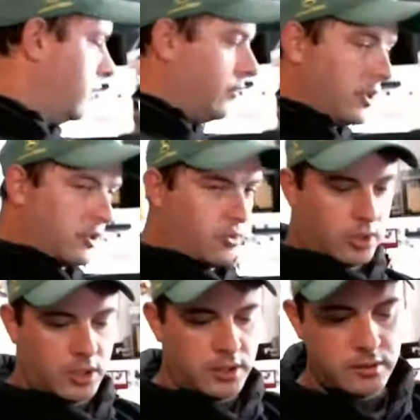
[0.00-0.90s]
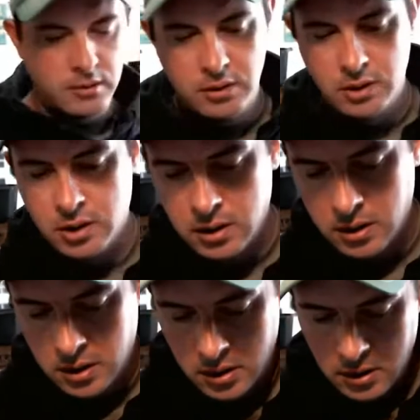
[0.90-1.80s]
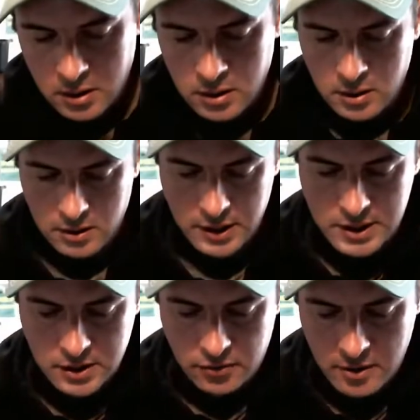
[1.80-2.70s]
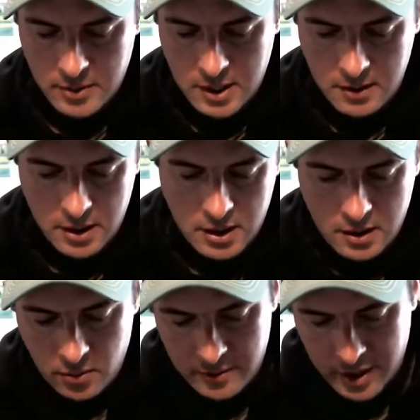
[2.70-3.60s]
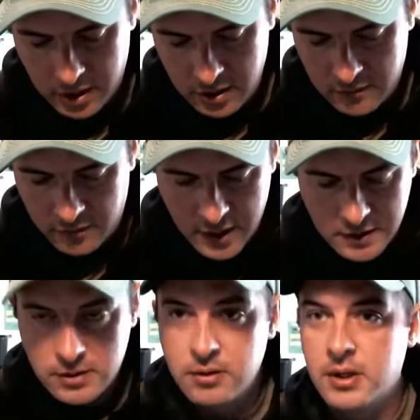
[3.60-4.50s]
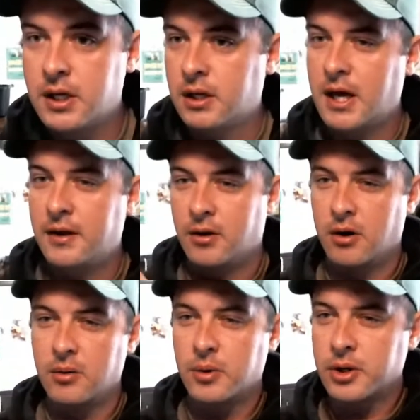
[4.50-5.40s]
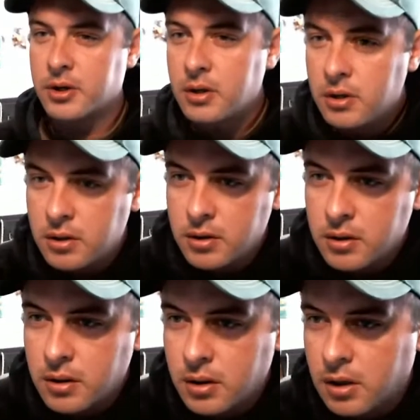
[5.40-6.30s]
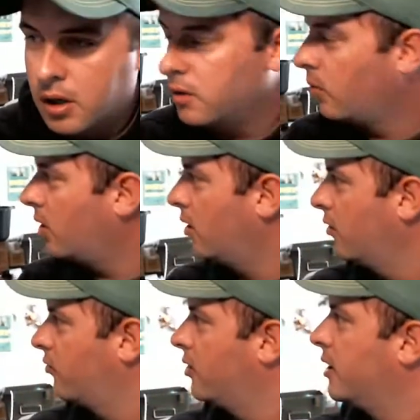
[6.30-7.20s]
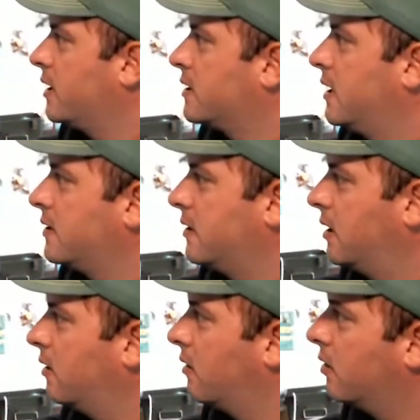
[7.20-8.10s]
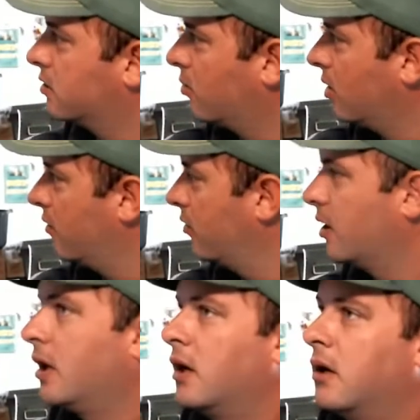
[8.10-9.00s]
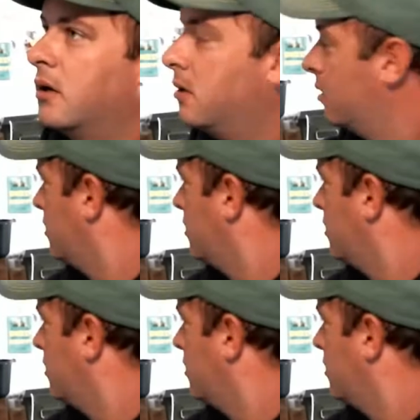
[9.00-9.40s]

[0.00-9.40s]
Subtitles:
This one. This is from my one of my good friends who did a lot of the artwork on the walls, so you guys can't see it. There's one over there.